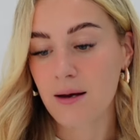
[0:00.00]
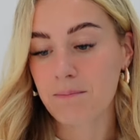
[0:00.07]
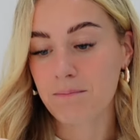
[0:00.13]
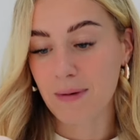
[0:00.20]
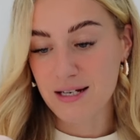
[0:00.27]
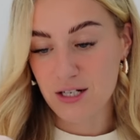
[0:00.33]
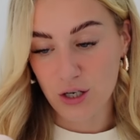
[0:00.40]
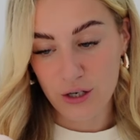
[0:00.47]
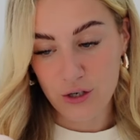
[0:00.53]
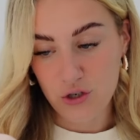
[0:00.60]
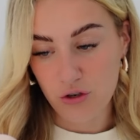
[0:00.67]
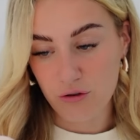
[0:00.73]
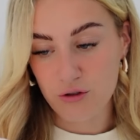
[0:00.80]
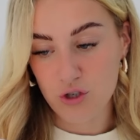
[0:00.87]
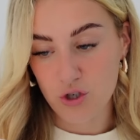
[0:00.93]
medical
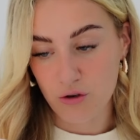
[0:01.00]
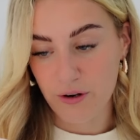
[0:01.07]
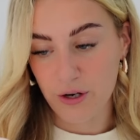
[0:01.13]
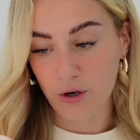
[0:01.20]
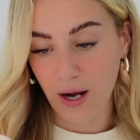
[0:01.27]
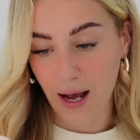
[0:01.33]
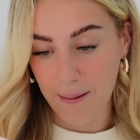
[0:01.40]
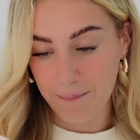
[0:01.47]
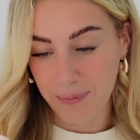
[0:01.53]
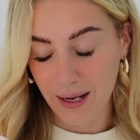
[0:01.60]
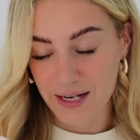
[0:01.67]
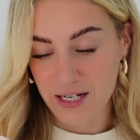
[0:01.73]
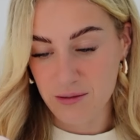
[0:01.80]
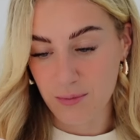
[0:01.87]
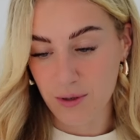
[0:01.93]
insurance during your camp
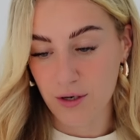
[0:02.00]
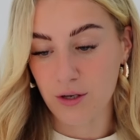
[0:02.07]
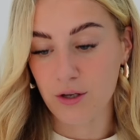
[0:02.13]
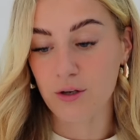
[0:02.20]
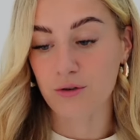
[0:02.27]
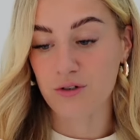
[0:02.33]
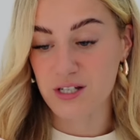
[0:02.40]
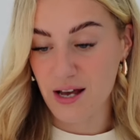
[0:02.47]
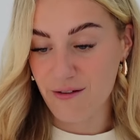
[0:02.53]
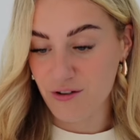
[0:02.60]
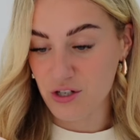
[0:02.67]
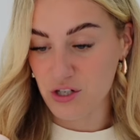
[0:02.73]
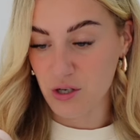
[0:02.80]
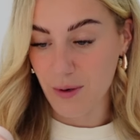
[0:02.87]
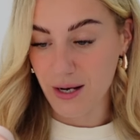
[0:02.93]
placement, your
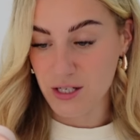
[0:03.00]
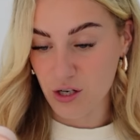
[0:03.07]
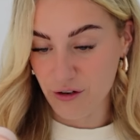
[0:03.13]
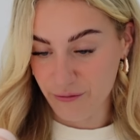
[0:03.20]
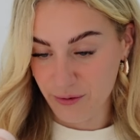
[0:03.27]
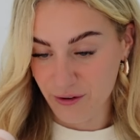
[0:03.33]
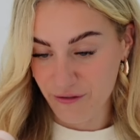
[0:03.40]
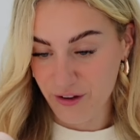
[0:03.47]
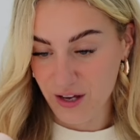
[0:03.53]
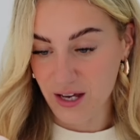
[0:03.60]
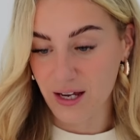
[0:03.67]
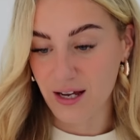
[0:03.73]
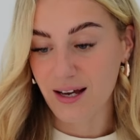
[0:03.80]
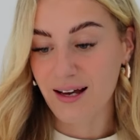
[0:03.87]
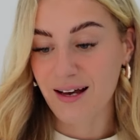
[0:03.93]
service U S government
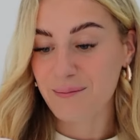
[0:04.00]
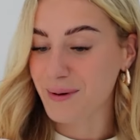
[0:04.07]
fee,